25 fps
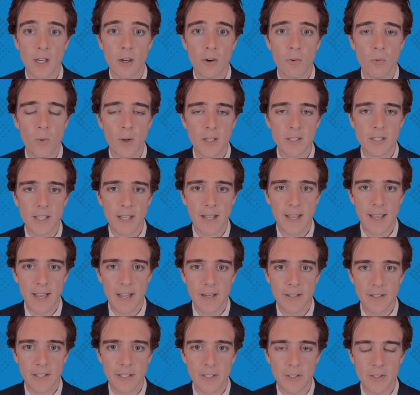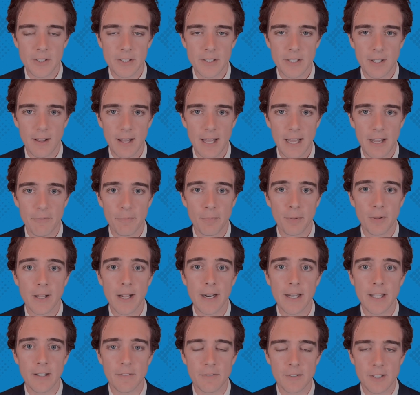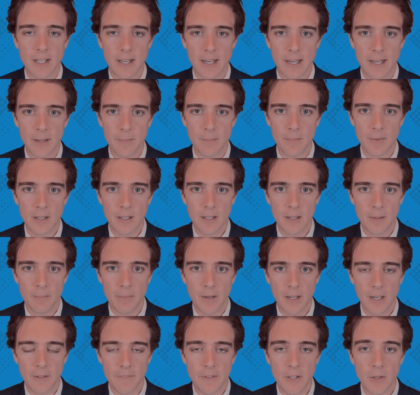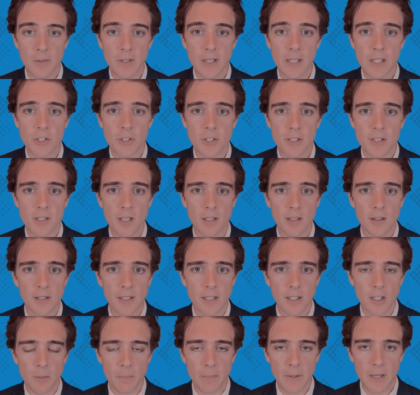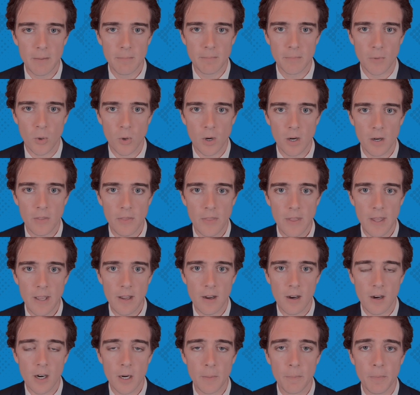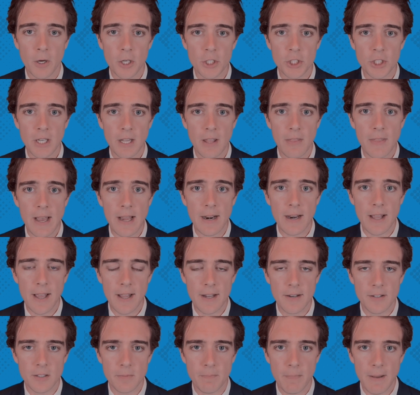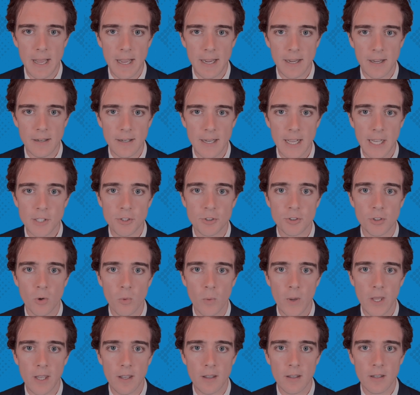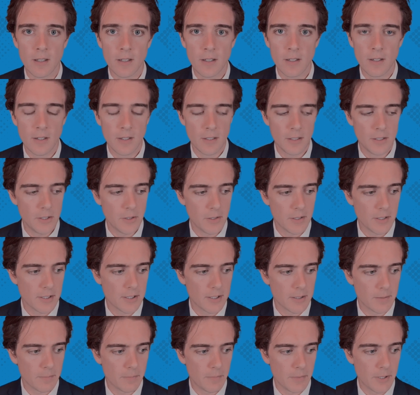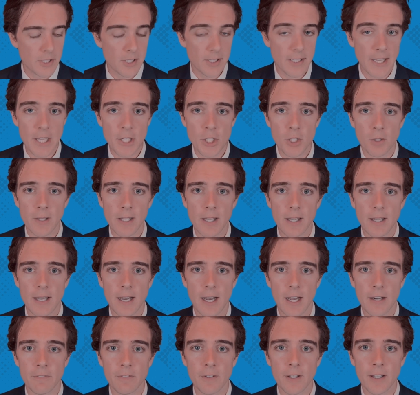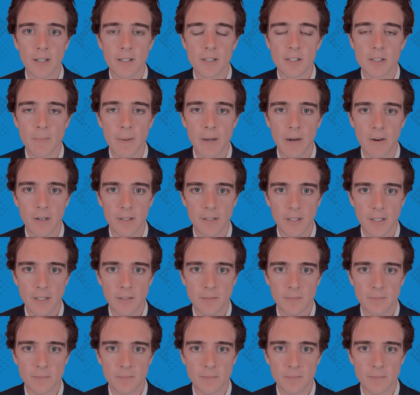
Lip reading: once again, you still have plenty of time, but if you need just a little bit more, they are pushing that end back an extra week, due to some scheduling conflicts, apparently.